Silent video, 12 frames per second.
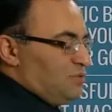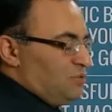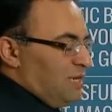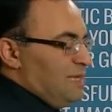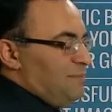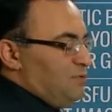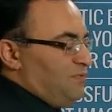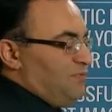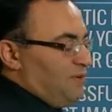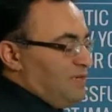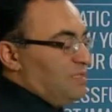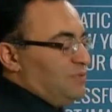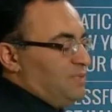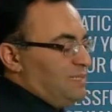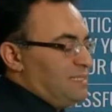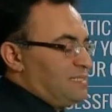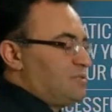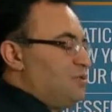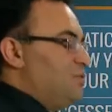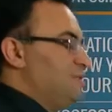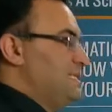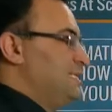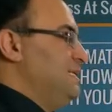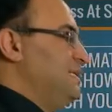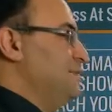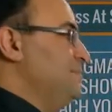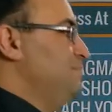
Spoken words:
to help you further with this goal setting,